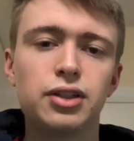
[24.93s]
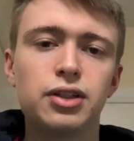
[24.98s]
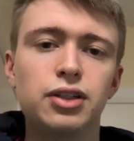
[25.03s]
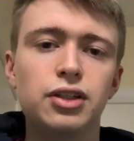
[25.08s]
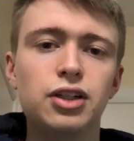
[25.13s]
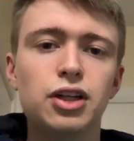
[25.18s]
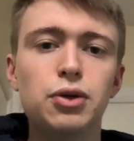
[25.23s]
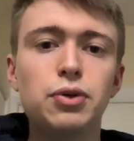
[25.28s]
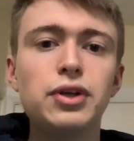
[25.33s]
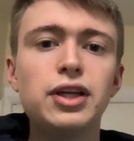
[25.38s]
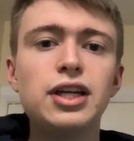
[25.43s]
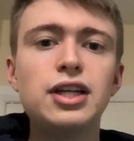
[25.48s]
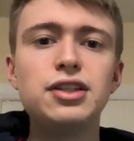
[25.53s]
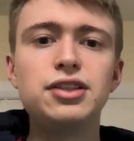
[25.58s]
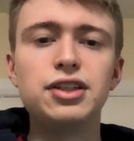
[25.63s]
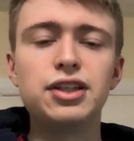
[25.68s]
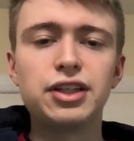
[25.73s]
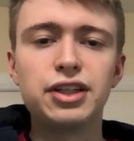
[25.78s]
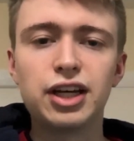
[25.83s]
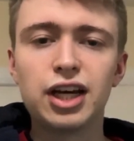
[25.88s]
no
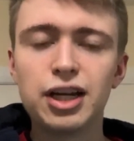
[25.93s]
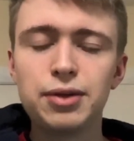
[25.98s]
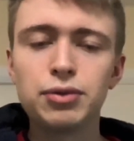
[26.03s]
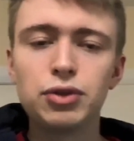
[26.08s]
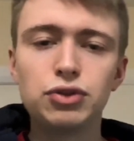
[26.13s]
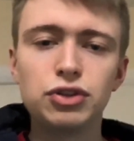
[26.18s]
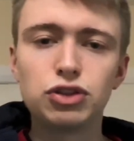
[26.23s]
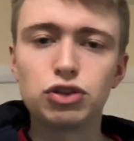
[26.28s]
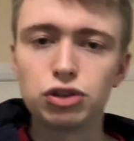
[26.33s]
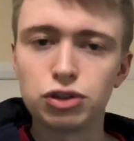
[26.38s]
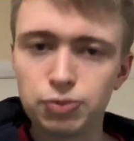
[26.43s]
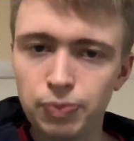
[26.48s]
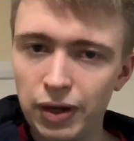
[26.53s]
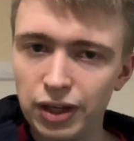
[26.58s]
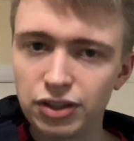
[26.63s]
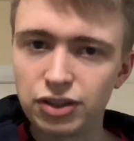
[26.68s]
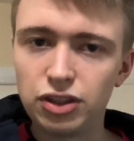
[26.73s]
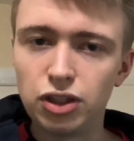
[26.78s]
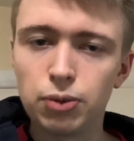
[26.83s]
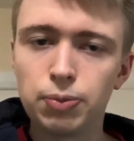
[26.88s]
easier game, no
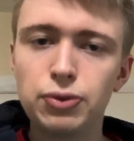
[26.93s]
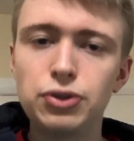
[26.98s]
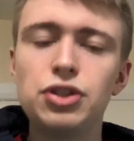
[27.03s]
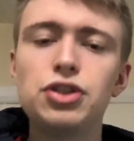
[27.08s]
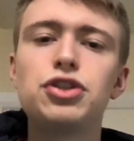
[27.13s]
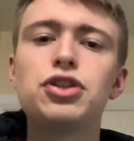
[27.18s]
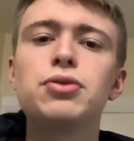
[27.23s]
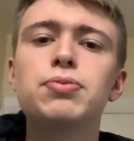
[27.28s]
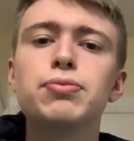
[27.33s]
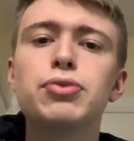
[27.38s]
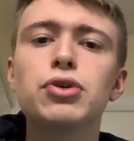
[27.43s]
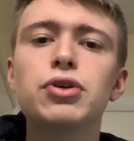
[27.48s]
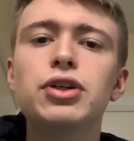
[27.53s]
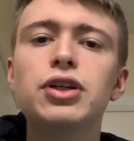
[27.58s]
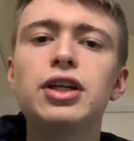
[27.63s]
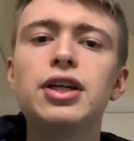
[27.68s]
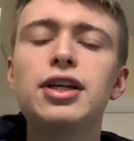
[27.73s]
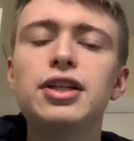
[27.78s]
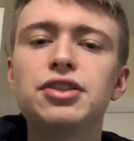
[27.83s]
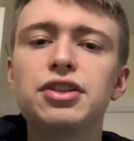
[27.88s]
disrespect to the opposition, but
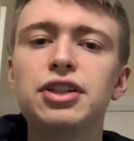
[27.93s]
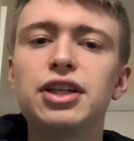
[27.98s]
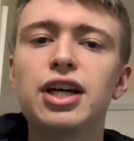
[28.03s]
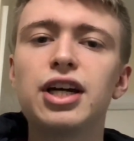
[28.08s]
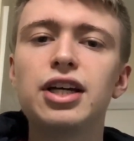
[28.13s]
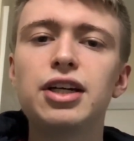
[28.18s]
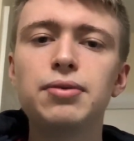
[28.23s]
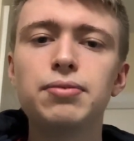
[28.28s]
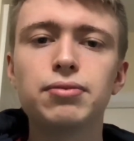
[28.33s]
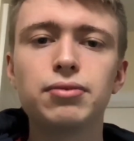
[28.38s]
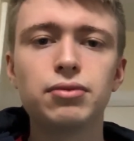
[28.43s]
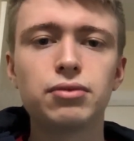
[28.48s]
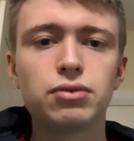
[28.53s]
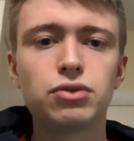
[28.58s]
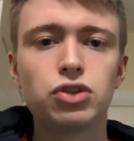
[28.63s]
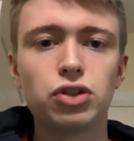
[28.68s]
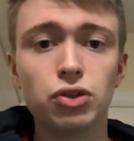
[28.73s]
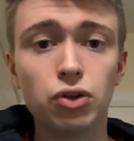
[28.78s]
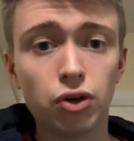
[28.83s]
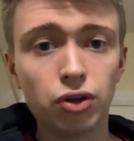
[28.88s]
it is a game
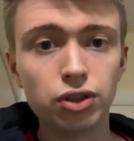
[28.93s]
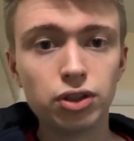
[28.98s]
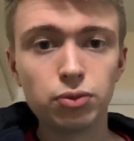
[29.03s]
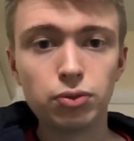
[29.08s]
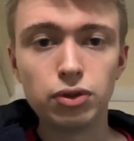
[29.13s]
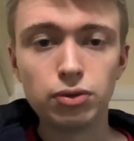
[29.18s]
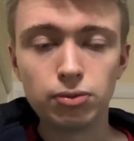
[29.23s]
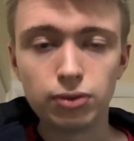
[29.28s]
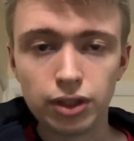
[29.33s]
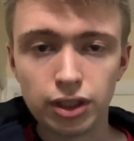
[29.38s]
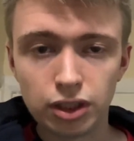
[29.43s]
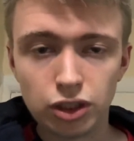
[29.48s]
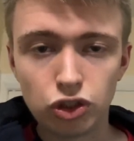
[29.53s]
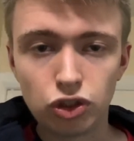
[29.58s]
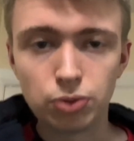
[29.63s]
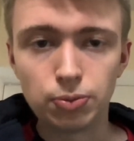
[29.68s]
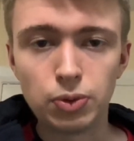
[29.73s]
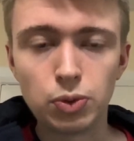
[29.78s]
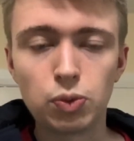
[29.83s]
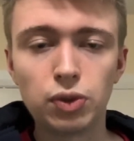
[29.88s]
tonight that we really
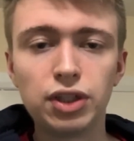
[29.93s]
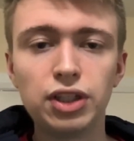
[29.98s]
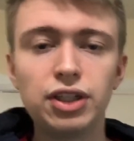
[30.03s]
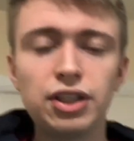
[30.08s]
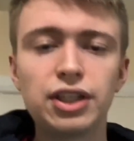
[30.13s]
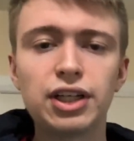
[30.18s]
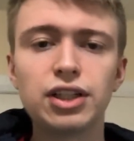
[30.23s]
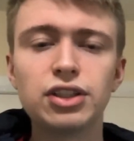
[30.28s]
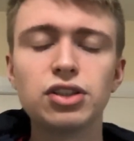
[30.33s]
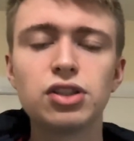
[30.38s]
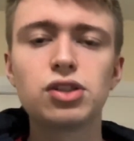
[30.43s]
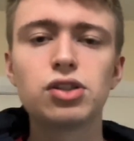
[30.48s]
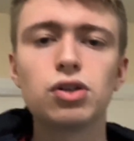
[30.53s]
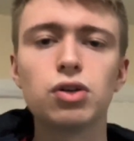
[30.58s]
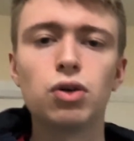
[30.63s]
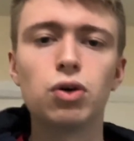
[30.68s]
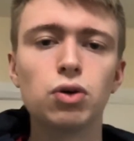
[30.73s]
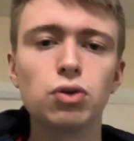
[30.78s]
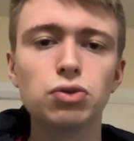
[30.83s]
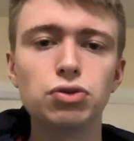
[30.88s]
should be winning against
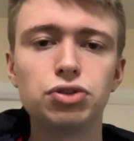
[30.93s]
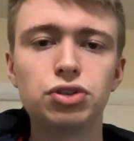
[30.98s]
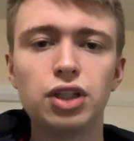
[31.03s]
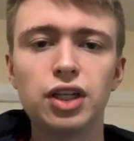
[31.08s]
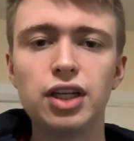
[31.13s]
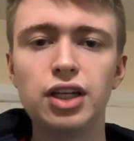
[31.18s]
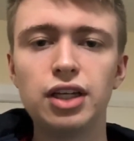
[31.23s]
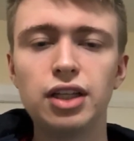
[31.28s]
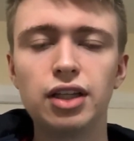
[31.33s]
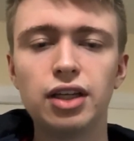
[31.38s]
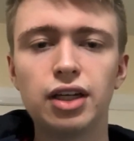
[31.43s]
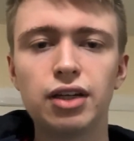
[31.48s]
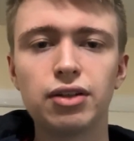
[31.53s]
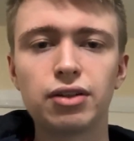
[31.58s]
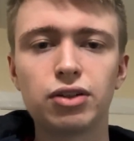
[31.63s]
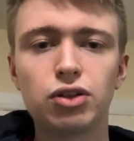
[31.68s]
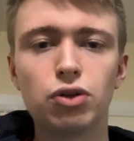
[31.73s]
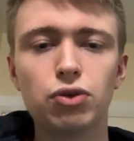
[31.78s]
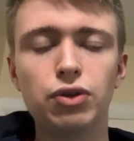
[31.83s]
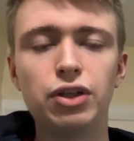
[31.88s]
Hull City. They're
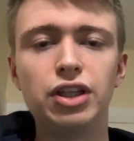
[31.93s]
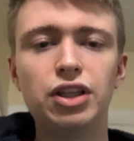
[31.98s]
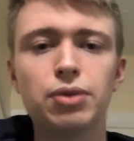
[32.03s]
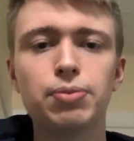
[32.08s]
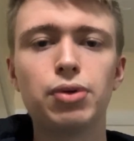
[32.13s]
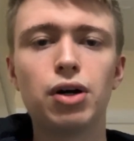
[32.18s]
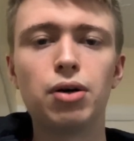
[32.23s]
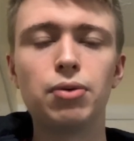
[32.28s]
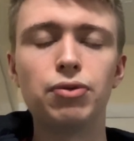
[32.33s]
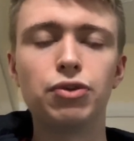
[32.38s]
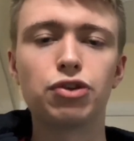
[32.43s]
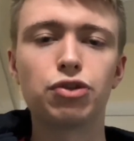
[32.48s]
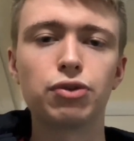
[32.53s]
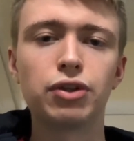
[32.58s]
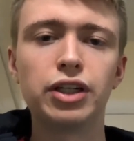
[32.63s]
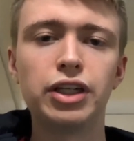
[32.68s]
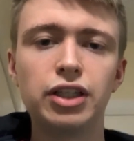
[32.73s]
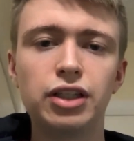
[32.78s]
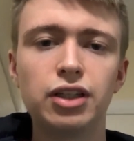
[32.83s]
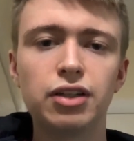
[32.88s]
currently in the bottom
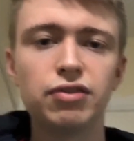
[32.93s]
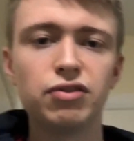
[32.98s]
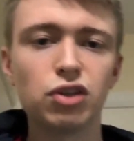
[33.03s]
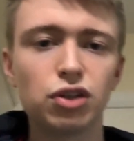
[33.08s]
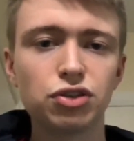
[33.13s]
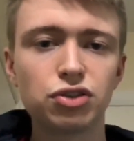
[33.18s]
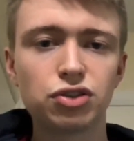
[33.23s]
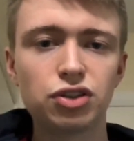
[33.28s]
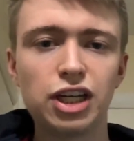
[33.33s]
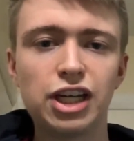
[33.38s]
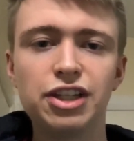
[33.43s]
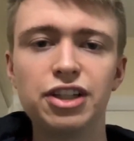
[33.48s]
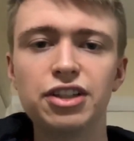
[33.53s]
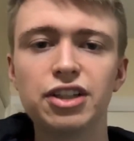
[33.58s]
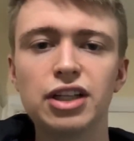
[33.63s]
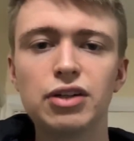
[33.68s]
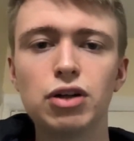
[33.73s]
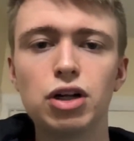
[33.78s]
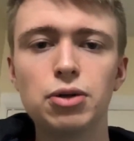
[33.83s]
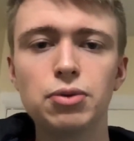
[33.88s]
three. They've lost 10 of
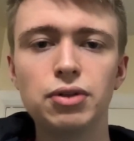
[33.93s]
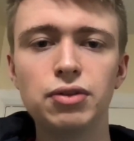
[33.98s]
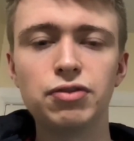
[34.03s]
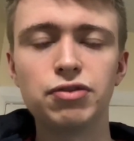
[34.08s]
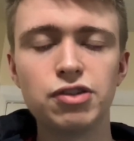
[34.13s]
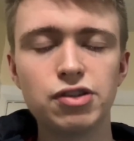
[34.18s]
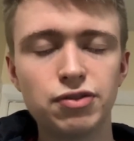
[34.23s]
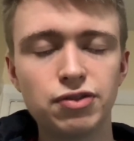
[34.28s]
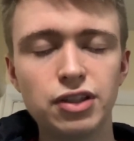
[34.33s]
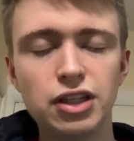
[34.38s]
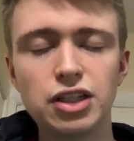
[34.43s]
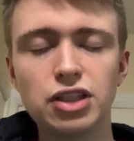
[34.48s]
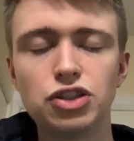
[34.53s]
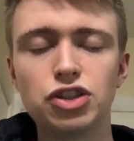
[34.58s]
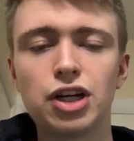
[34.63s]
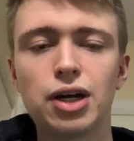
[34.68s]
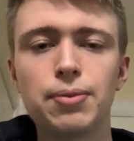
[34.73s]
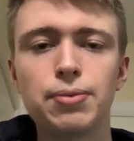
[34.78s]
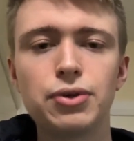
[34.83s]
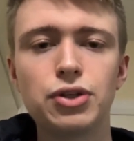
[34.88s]
their opening 15
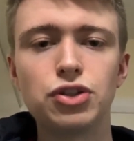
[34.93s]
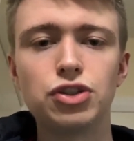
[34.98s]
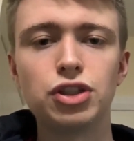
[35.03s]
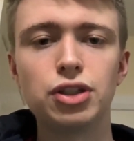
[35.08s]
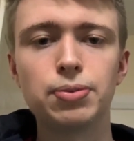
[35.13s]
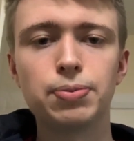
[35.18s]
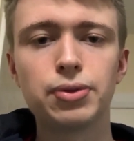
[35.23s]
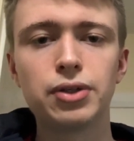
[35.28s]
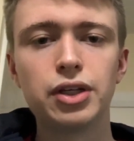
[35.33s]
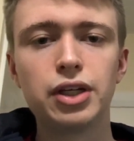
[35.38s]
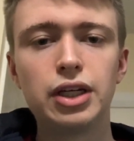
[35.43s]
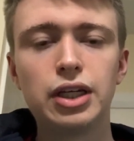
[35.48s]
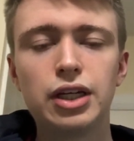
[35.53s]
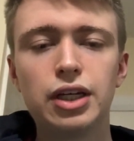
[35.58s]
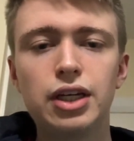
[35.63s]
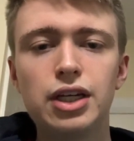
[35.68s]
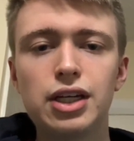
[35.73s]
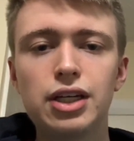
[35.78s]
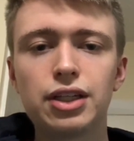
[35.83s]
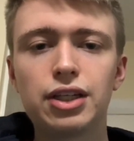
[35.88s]
championship
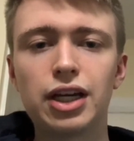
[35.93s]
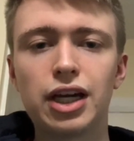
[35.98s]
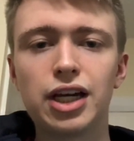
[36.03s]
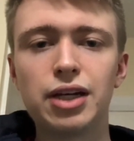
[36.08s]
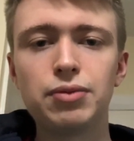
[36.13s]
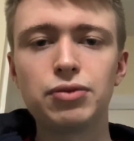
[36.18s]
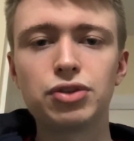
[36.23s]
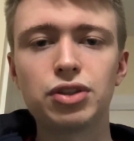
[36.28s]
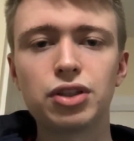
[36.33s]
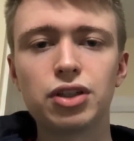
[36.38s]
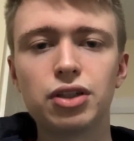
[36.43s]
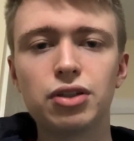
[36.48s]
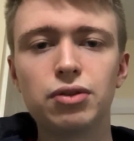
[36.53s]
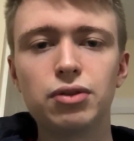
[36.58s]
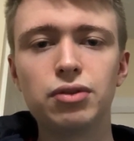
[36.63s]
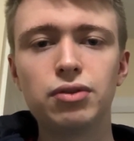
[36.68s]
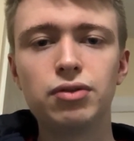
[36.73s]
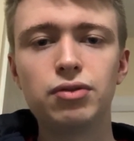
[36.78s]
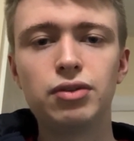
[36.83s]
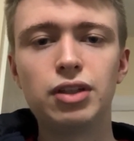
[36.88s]
games. So
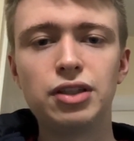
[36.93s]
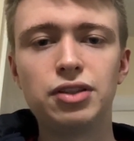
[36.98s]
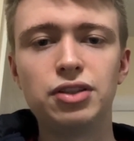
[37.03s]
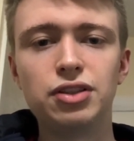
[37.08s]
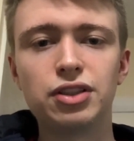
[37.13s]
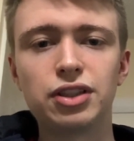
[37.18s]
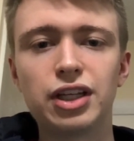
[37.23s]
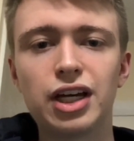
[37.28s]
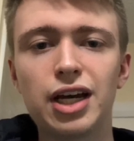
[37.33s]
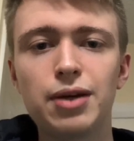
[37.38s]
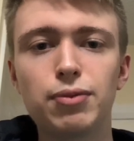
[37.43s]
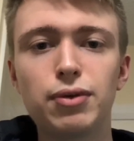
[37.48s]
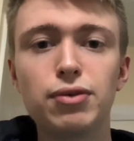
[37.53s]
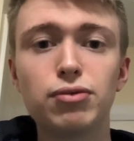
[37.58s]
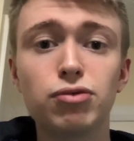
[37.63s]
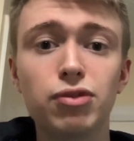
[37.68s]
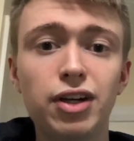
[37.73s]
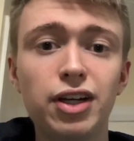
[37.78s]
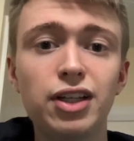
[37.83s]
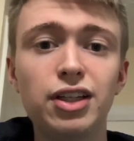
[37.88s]
this is a game we
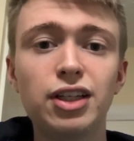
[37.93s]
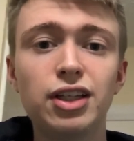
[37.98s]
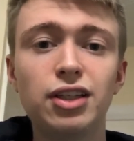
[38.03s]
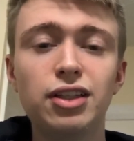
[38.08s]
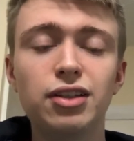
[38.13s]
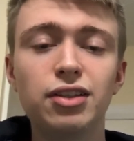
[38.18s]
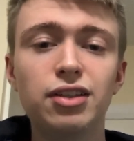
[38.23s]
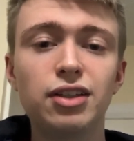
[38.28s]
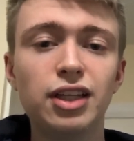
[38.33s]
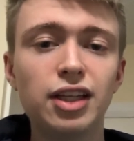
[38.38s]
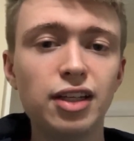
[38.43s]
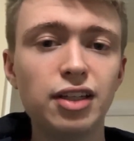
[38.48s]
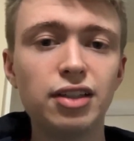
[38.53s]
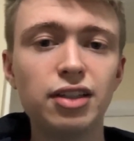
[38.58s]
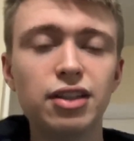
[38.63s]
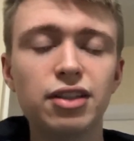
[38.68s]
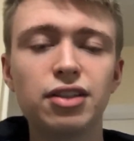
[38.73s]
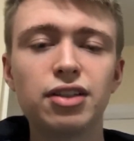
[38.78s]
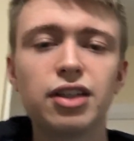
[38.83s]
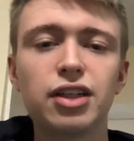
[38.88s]
really
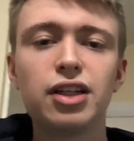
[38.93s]
needed